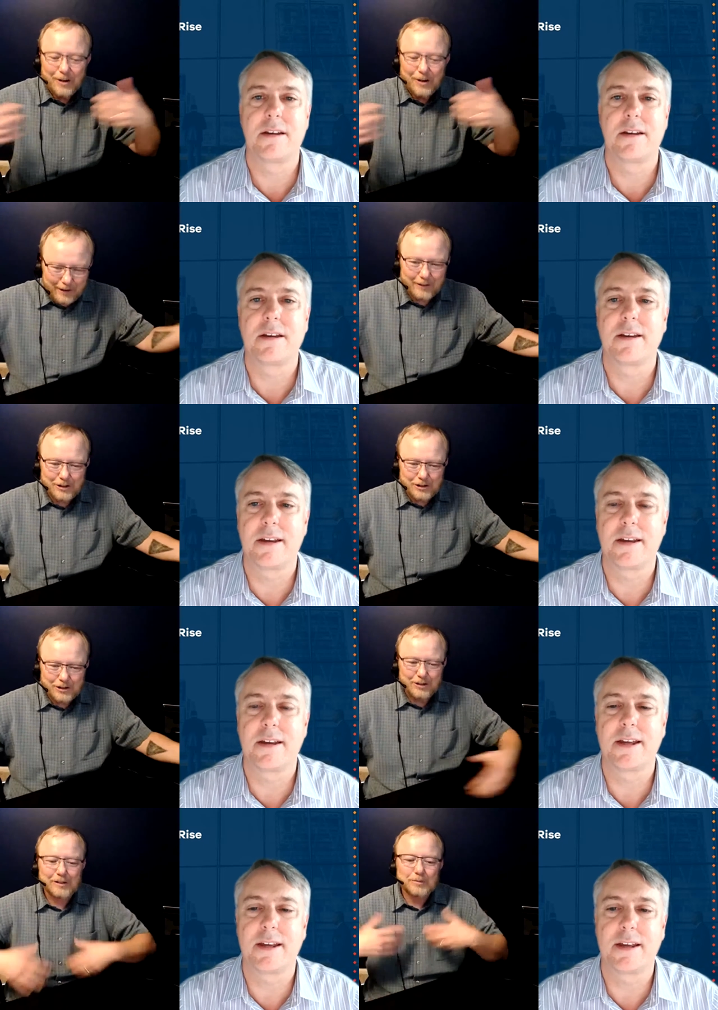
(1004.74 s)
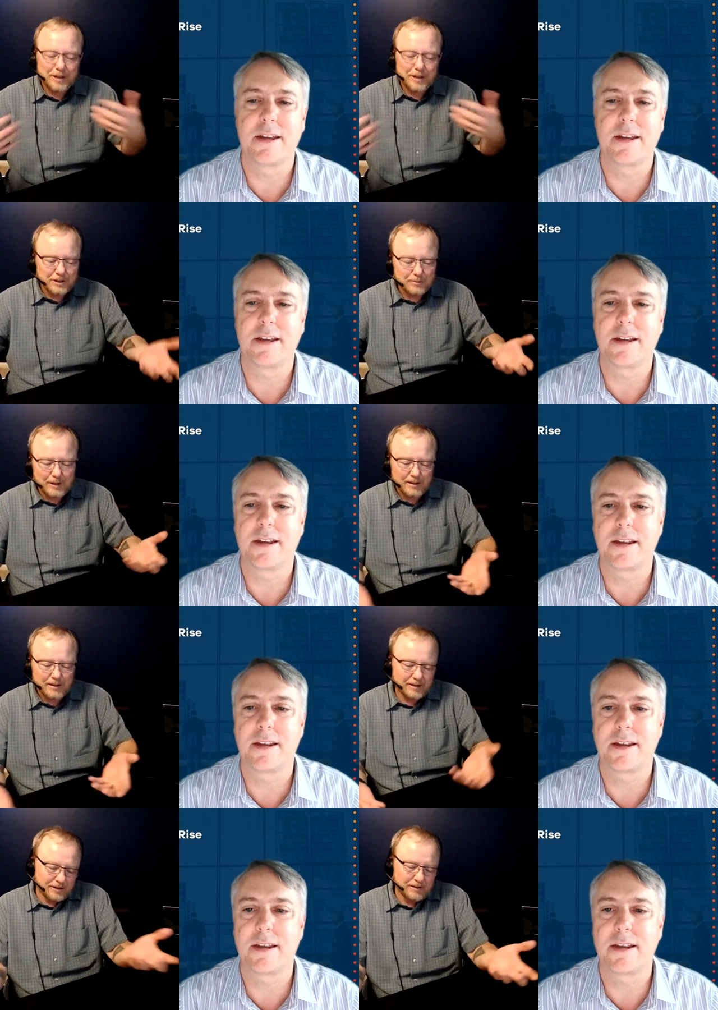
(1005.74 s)
Speaker 1: around their gender expression
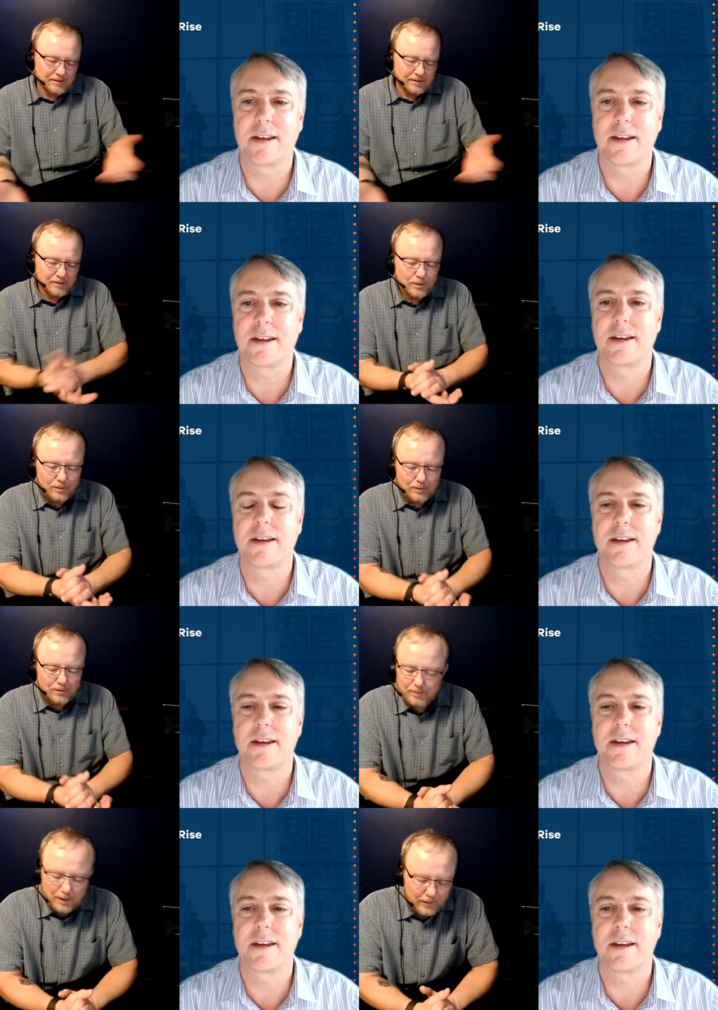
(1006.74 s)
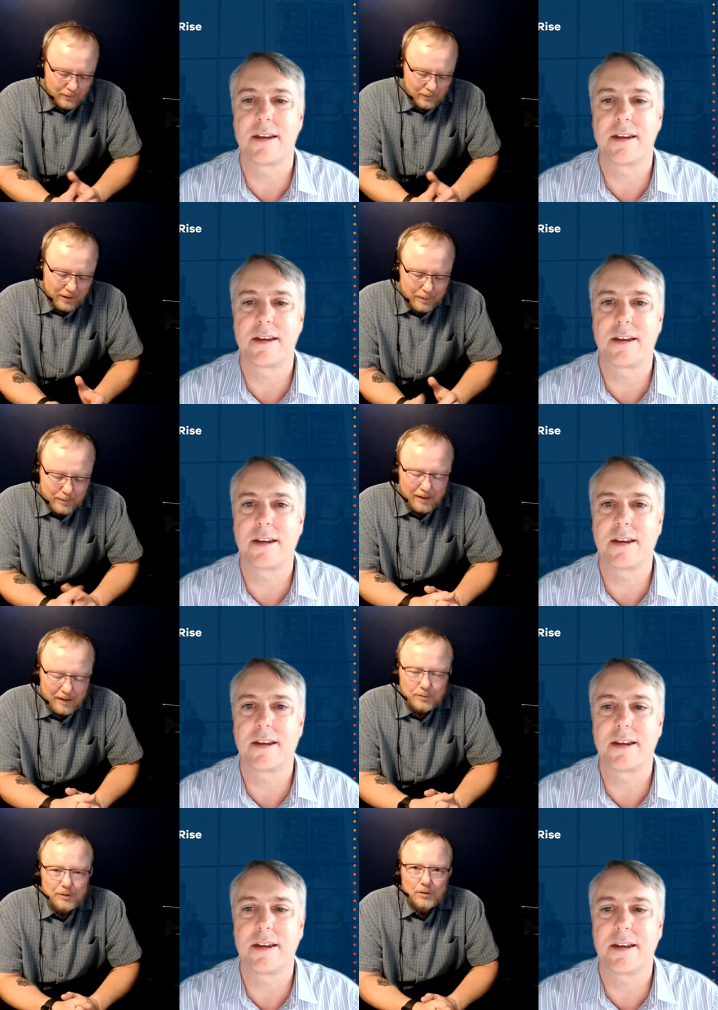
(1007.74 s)
because what what could be
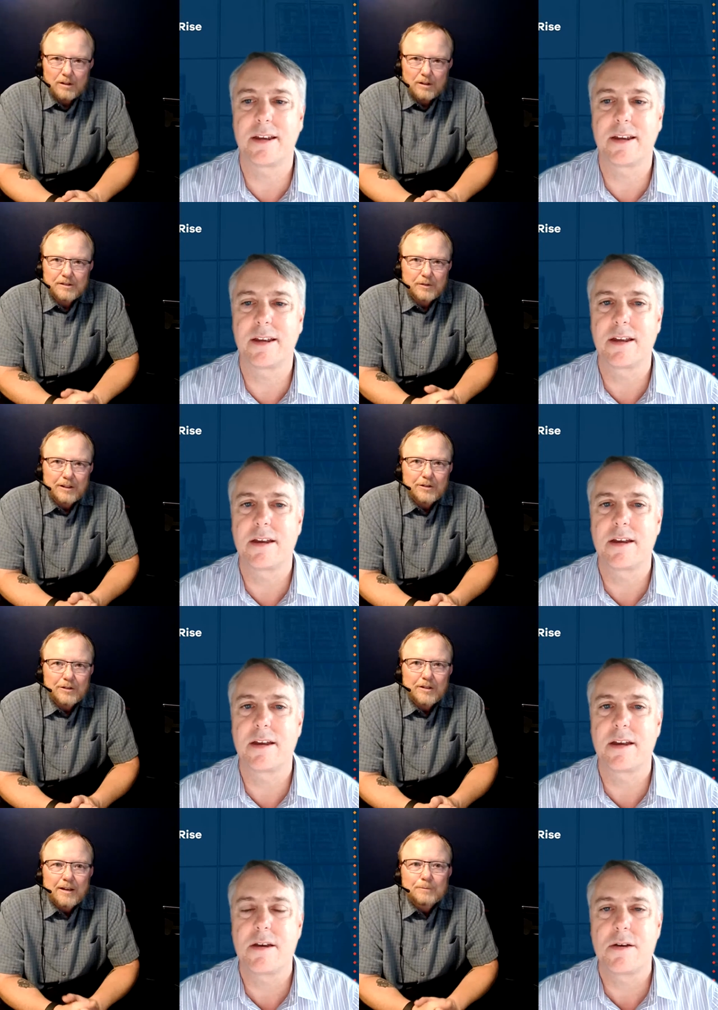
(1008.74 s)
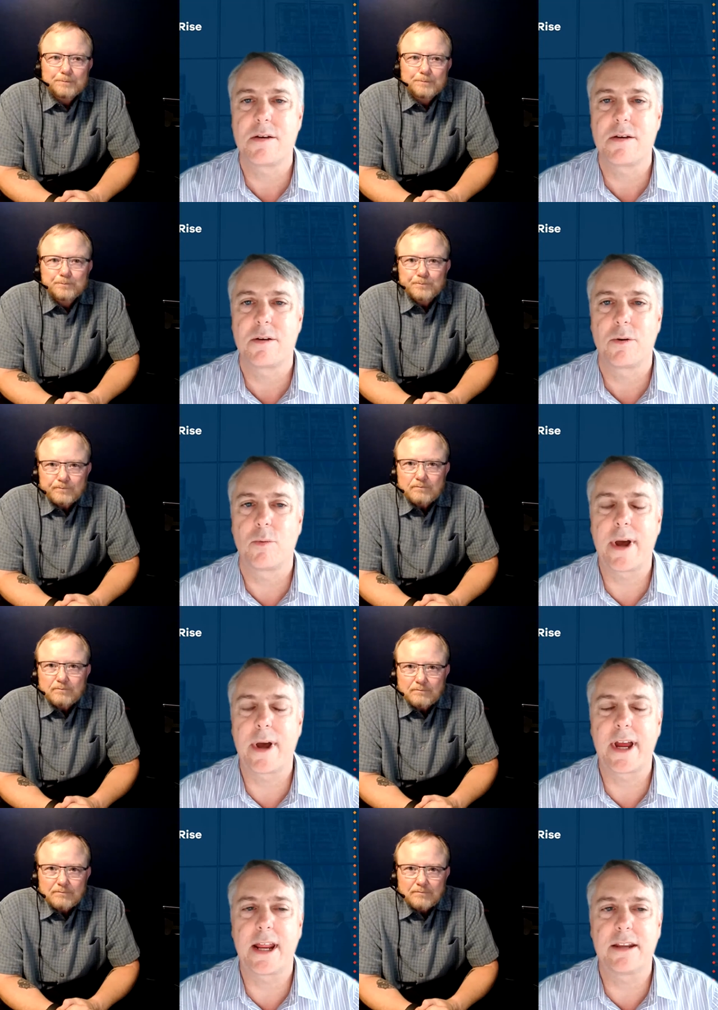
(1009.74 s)
possible for us if we can do that?
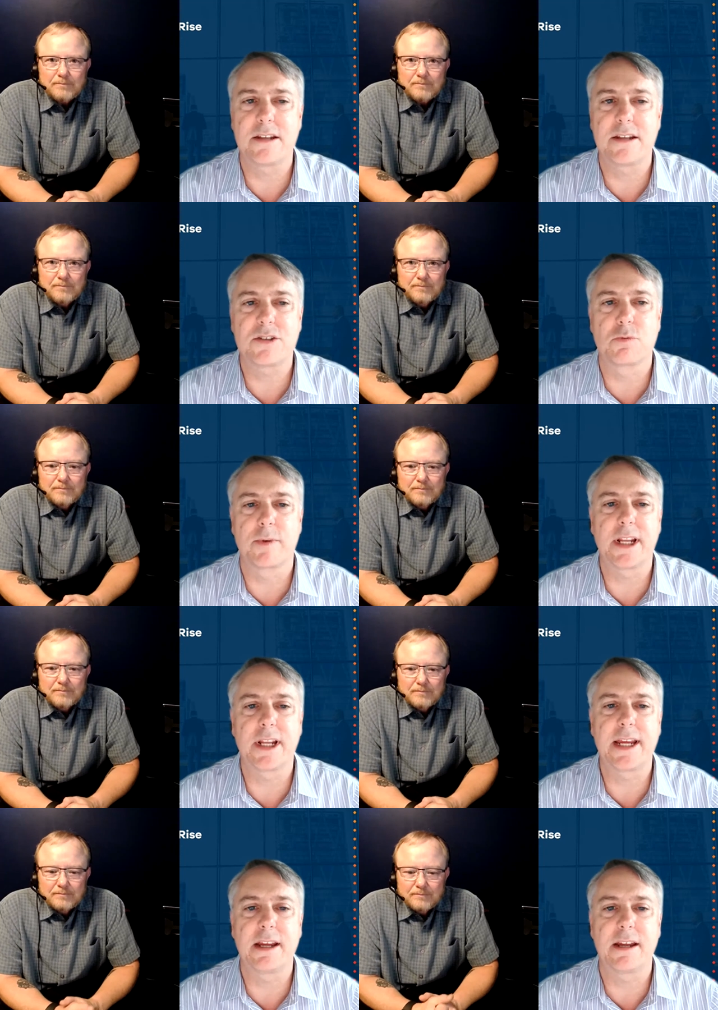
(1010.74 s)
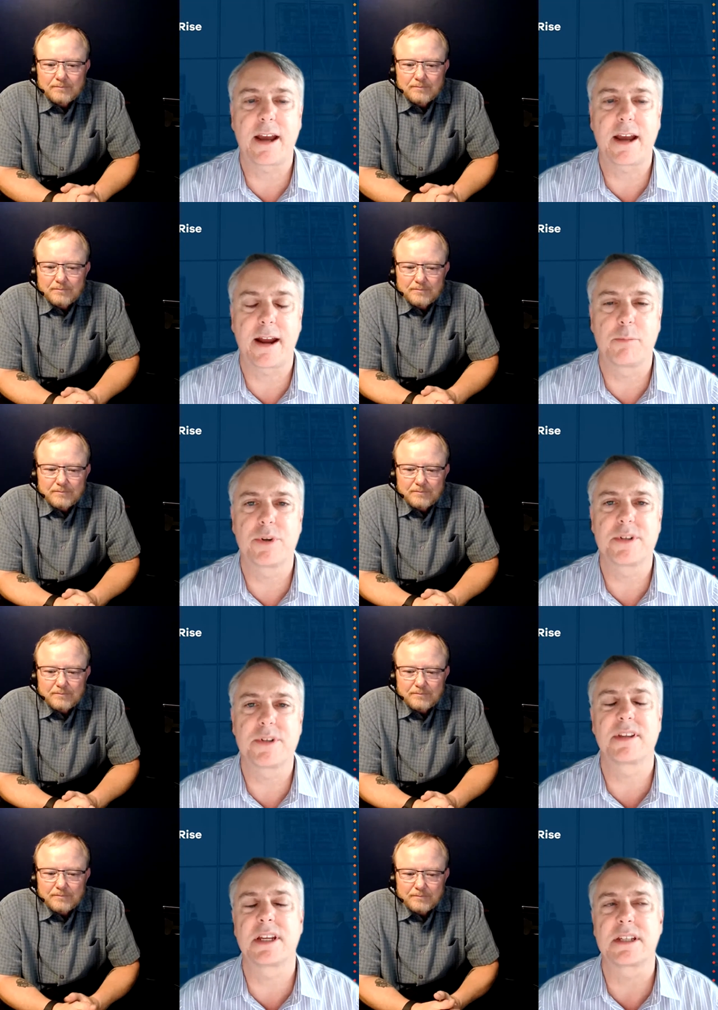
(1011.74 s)
Speaker 2: Well, and, and this really kind of
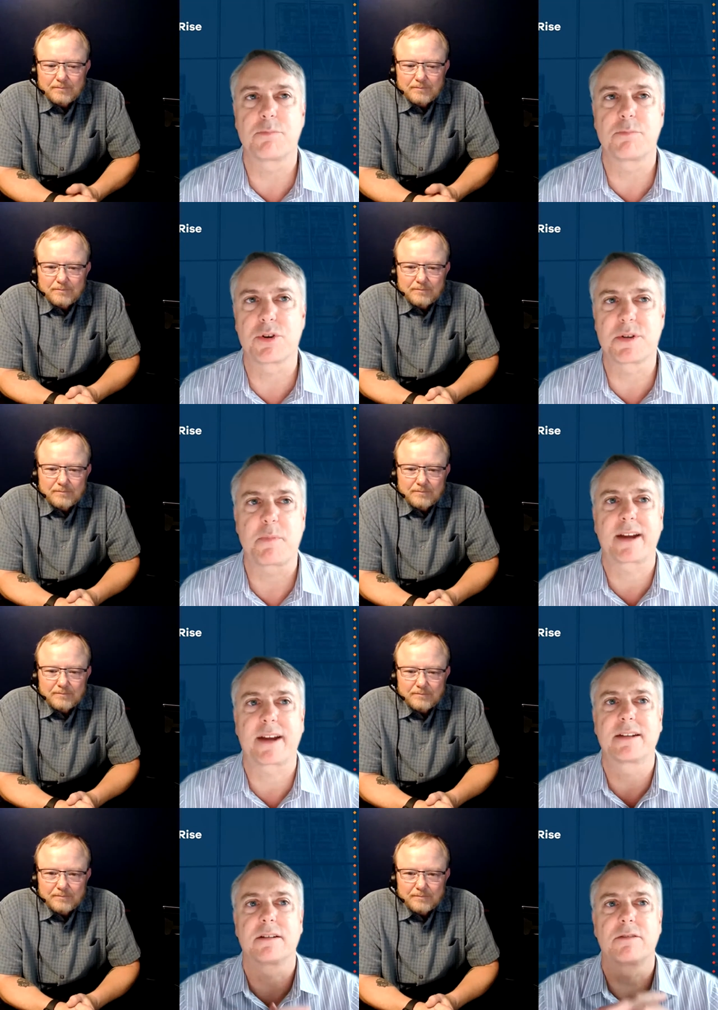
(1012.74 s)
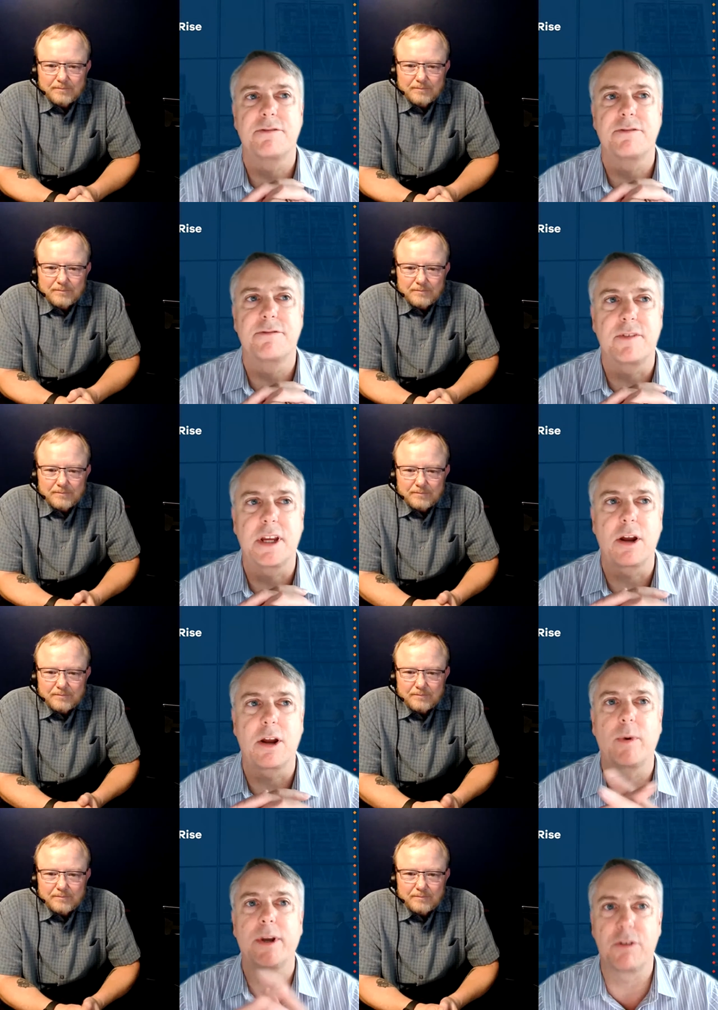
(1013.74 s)
puts things in perspective.
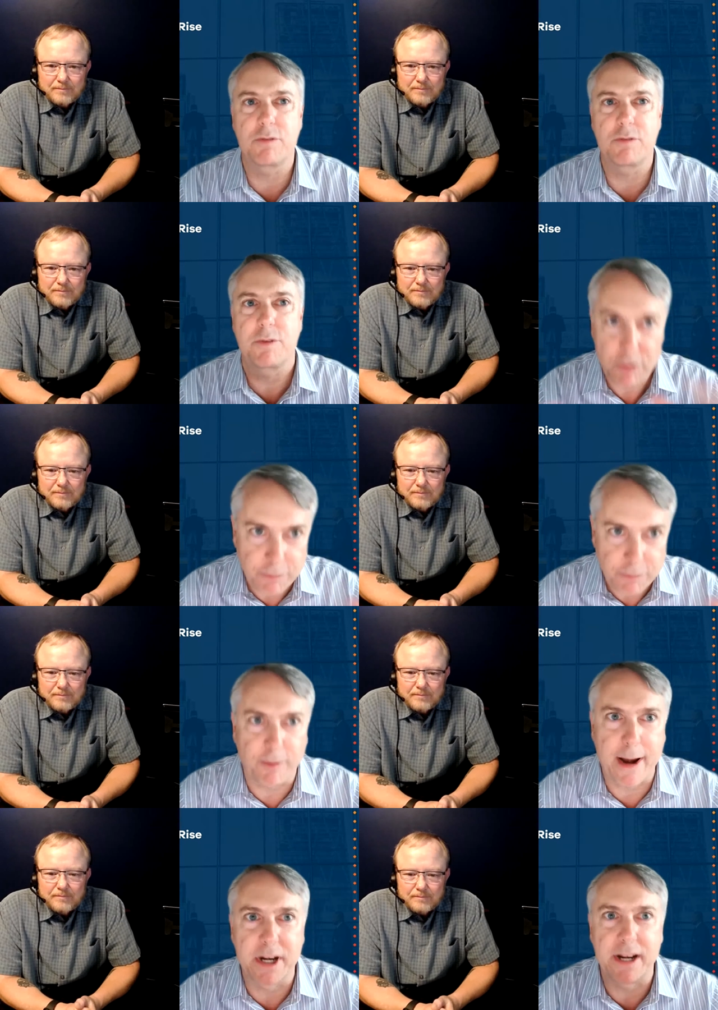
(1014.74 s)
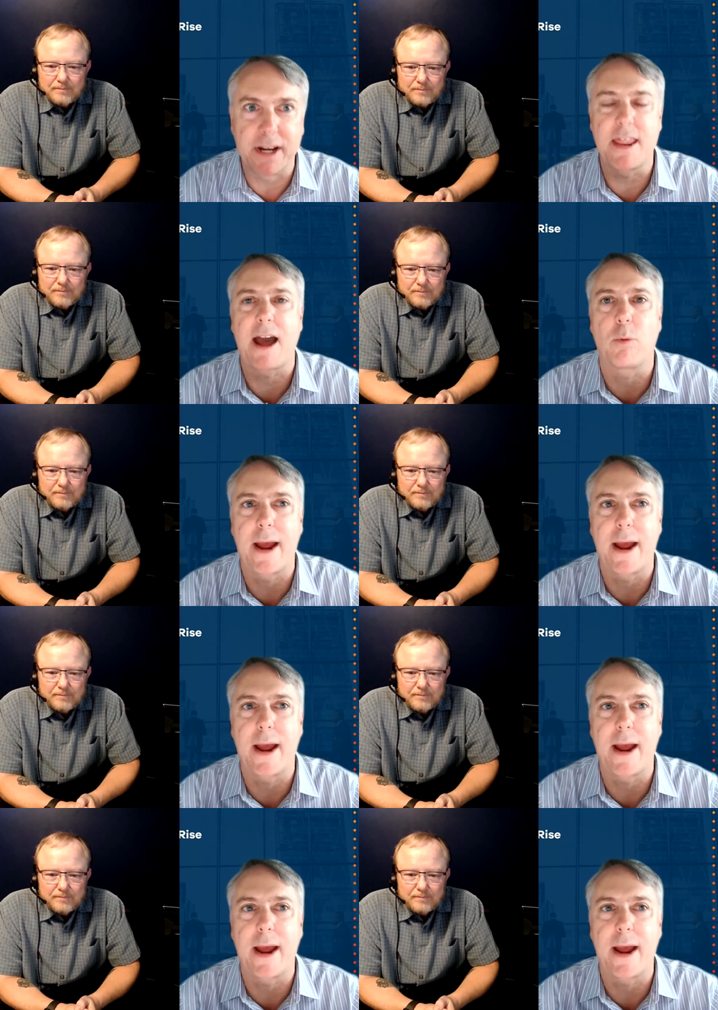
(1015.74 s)
You know, when you frame it in that